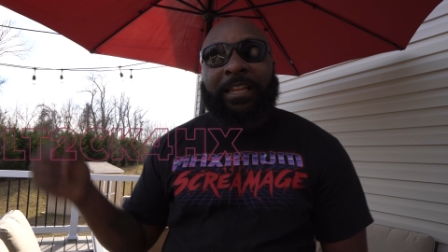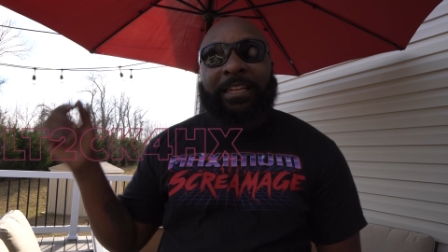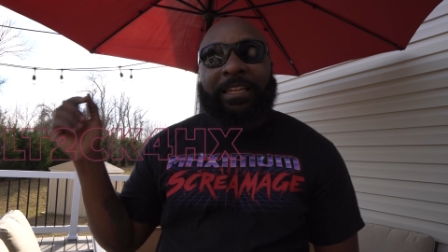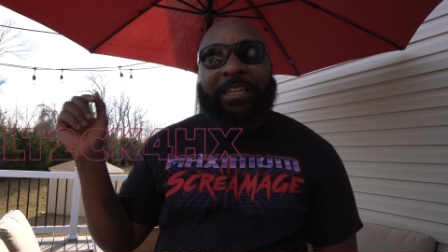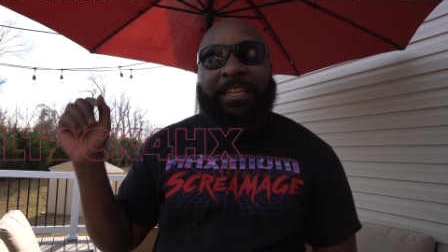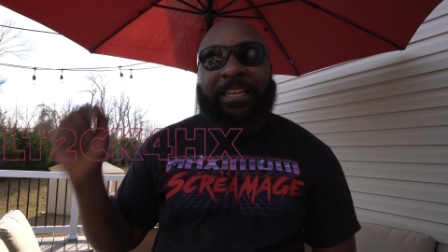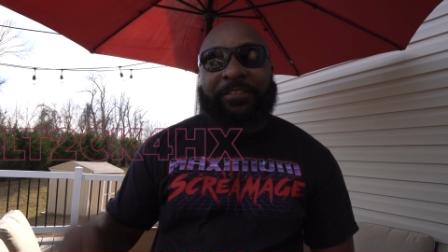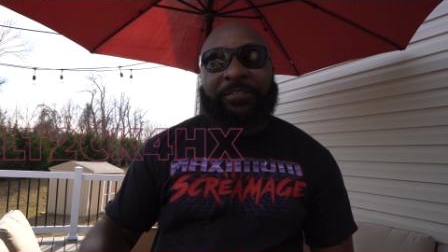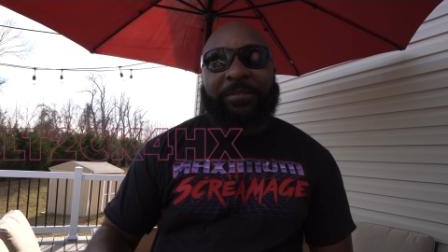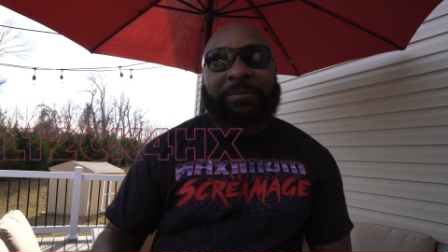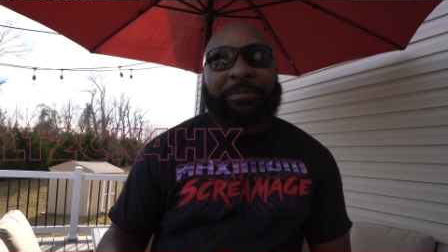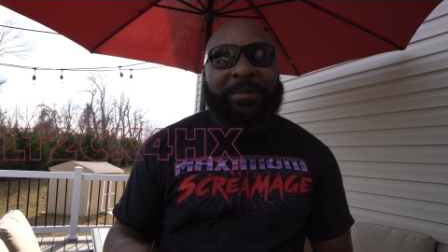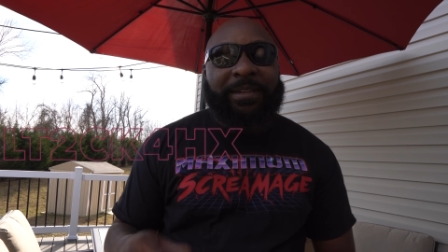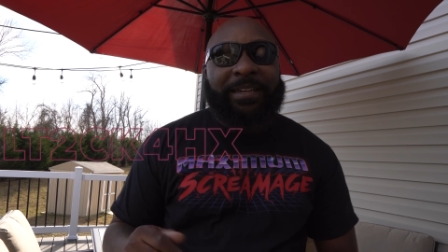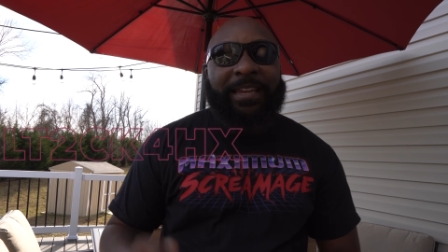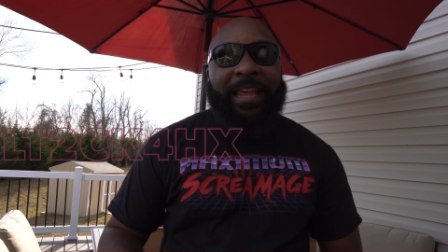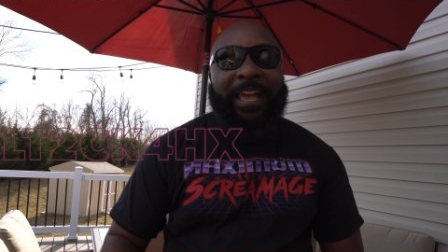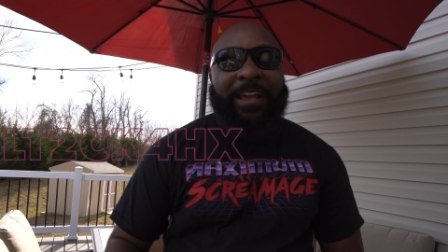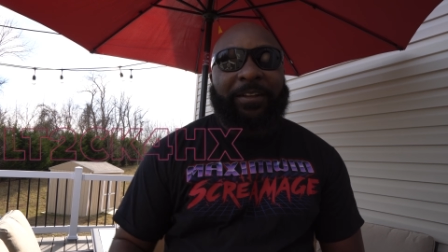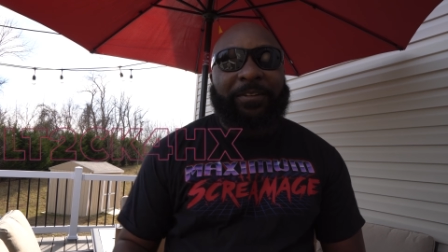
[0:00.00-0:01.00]
leave them
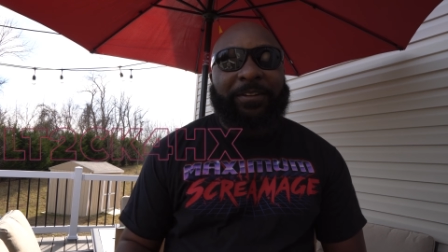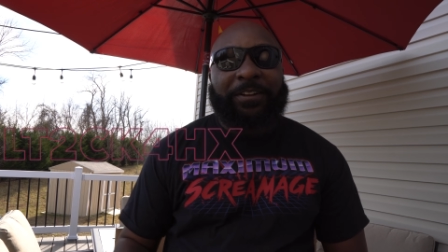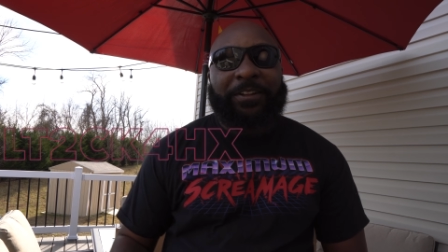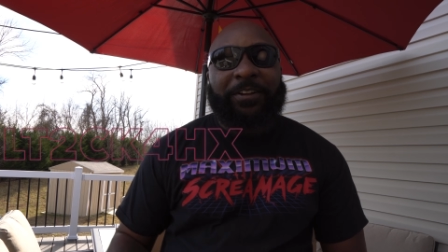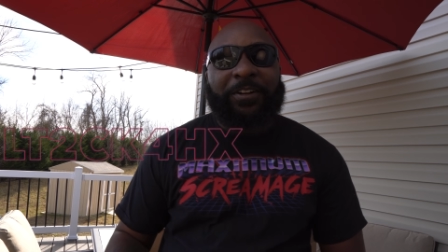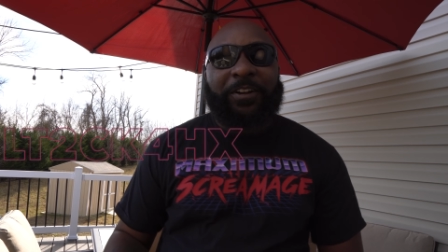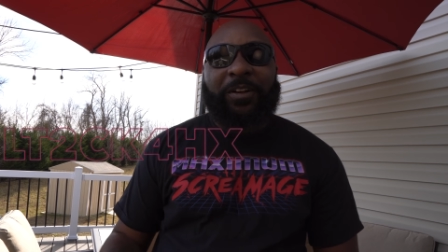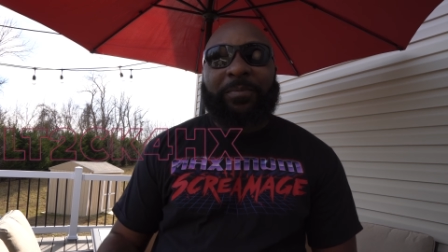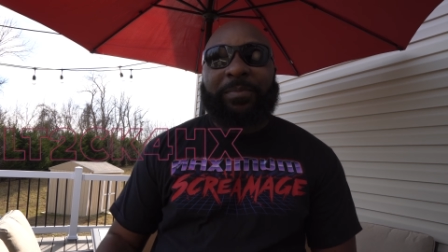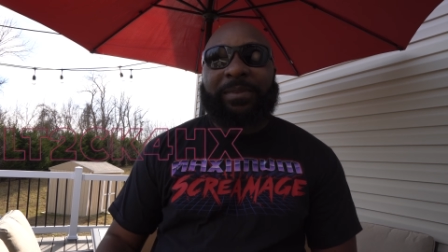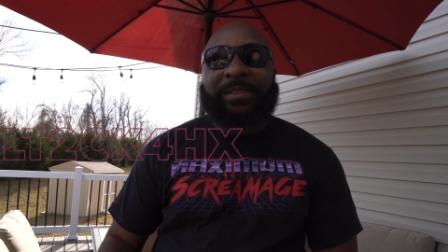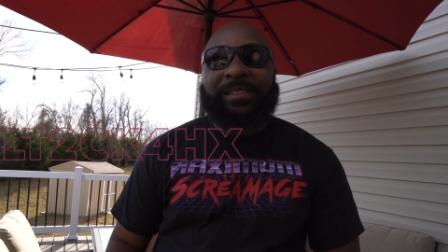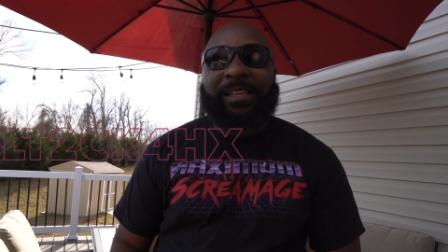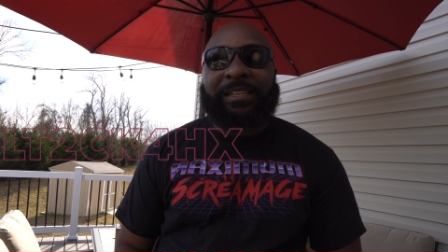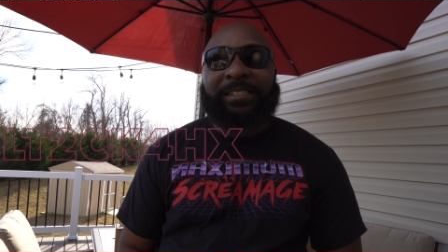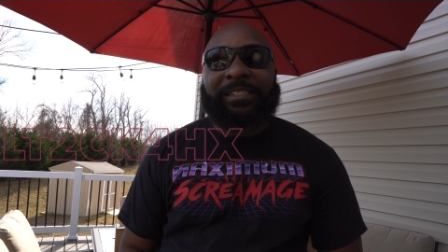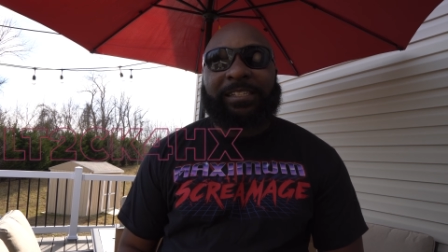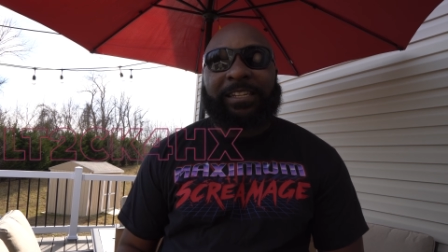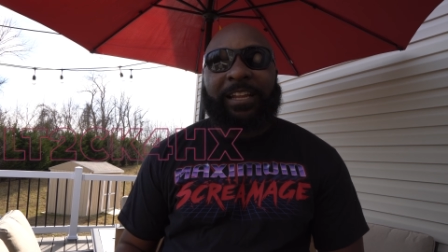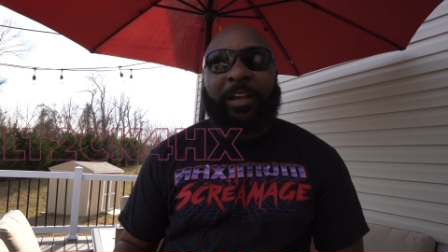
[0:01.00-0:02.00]
down in the comment
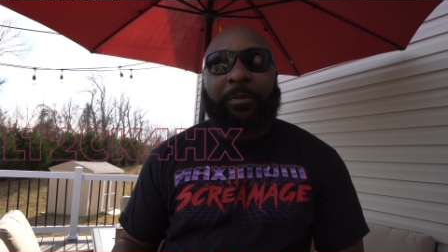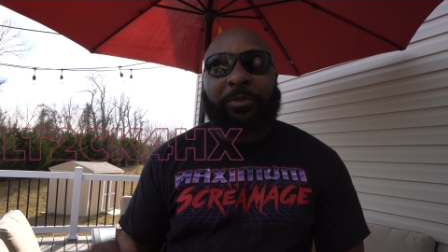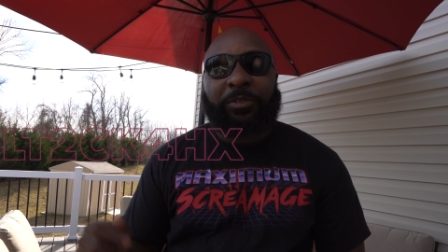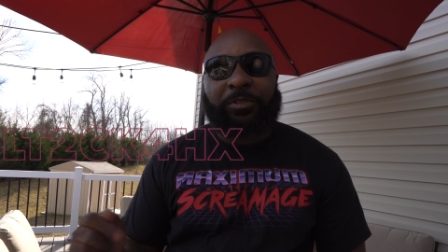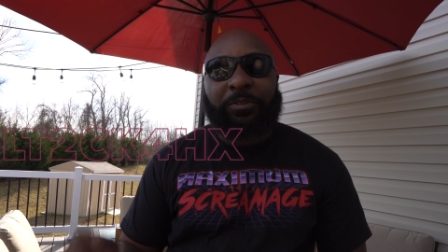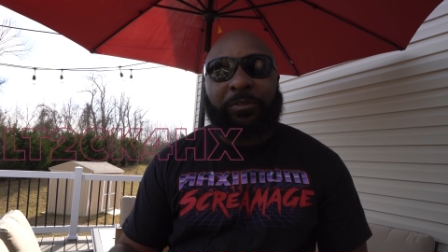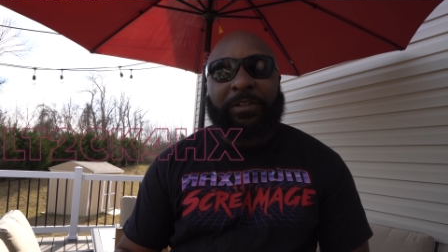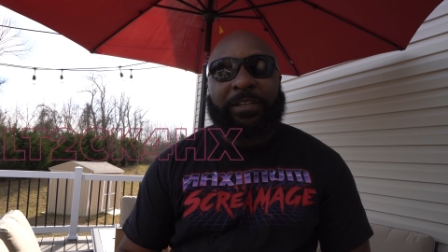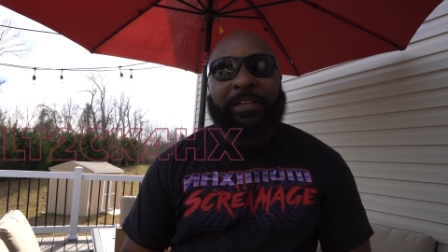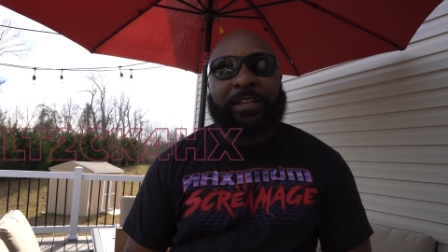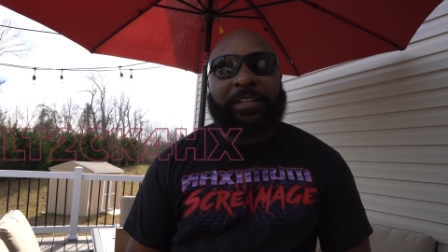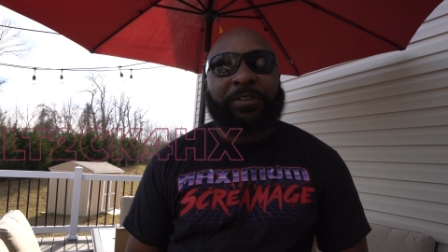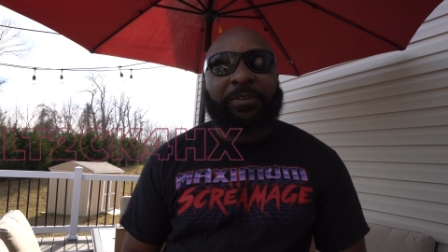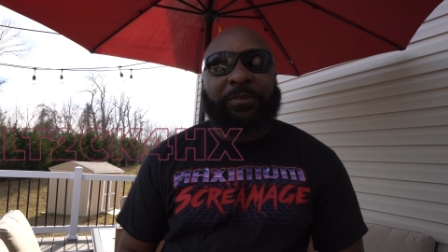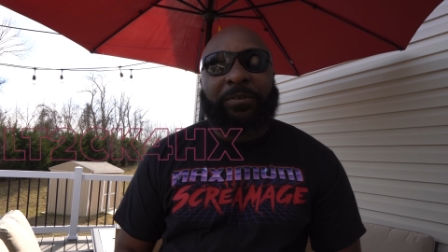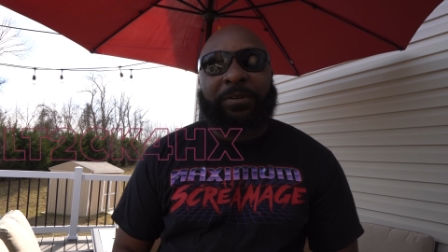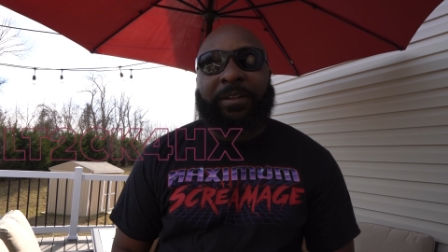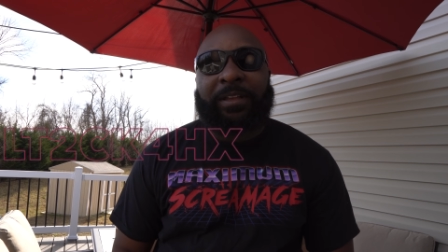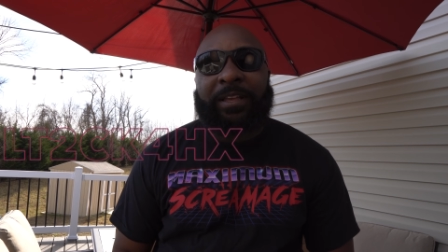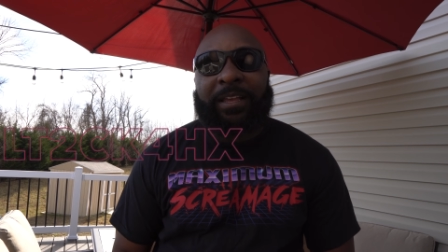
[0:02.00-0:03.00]
section. I'll be sure to get
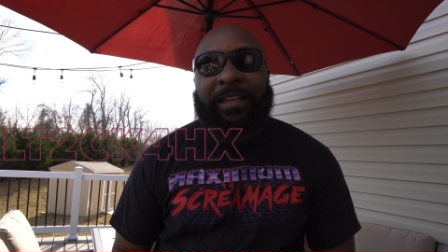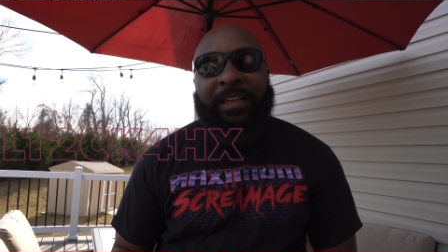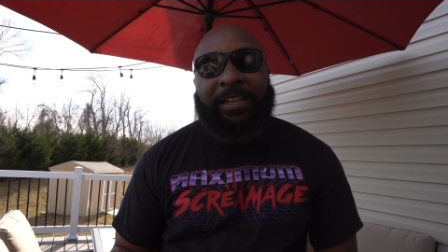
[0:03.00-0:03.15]
to it.